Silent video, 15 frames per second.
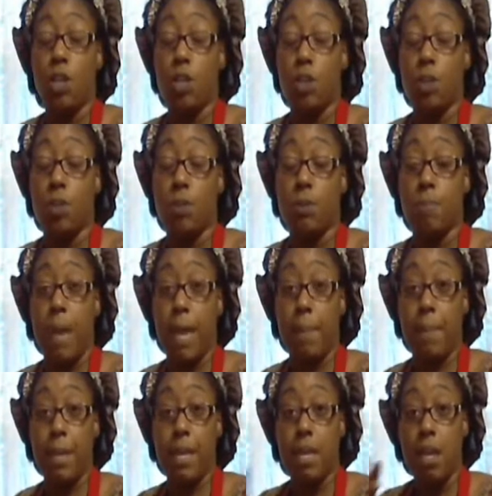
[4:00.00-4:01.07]
can use
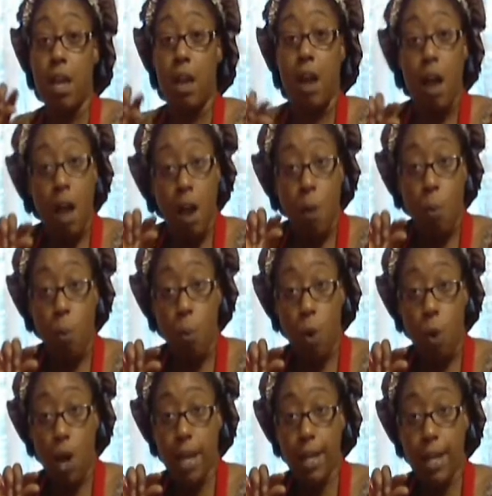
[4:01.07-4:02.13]
maybe
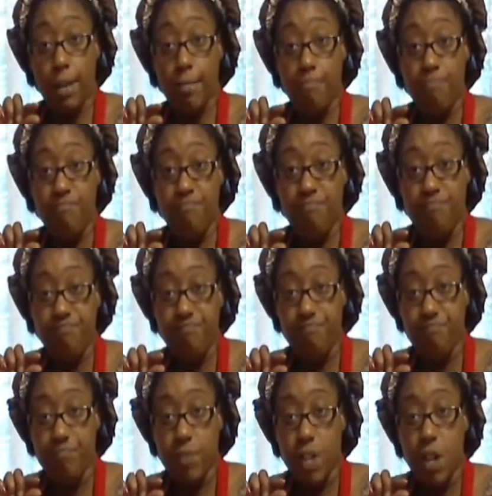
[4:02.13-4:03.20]

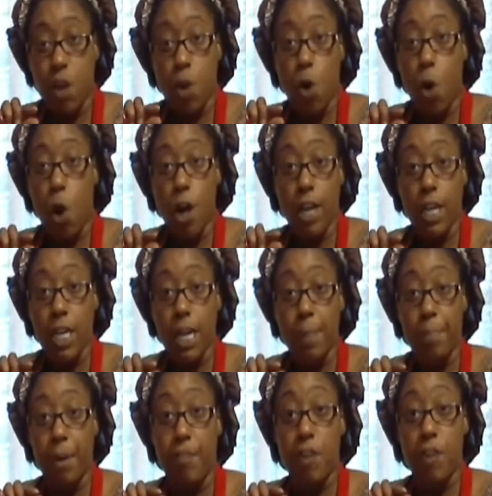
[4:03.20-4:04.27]
1/4
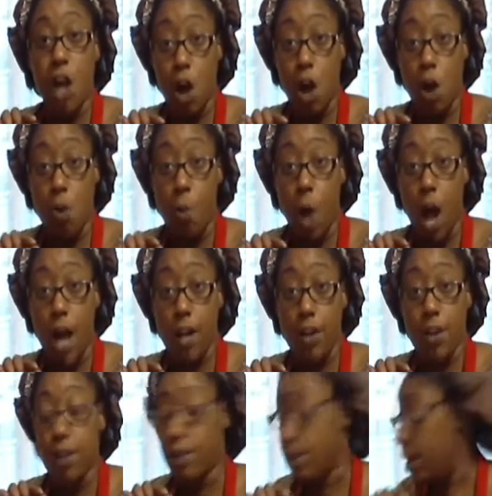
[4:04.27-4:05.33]
cup of cold water